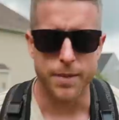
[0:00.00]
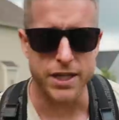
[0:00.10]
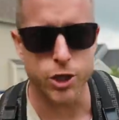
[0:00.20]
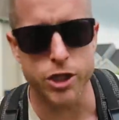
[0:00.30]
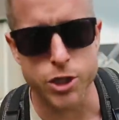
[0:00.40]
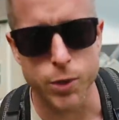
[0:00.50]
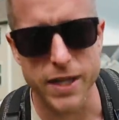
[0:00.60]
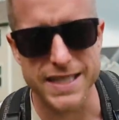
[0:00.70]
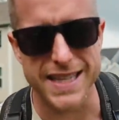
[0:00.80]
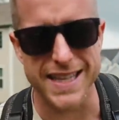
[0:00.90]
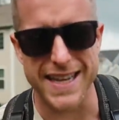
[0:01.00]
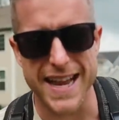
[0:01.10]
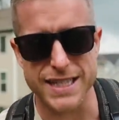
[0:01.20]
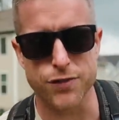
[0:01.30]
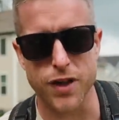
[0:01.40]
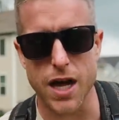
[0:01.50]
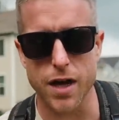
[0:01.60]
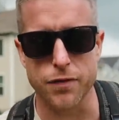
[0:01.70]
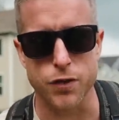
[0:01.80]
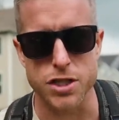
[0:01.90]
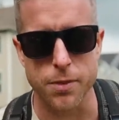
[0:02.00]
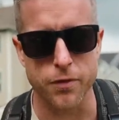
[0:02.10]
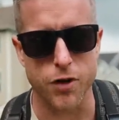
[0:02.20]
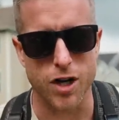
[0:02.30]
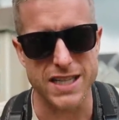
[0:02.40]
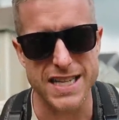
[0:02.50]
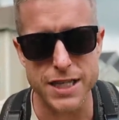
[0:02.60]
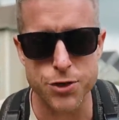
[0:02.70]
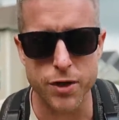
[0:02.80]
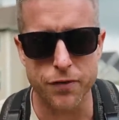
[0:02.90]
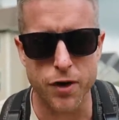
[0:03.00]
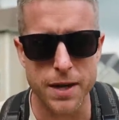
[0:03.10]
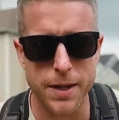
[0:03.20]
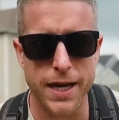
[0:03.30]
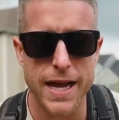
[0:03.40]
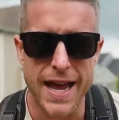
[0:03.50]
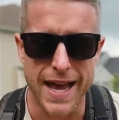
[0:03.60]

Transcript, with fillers: make sure you tune in to the next vlog for some of our accessory framing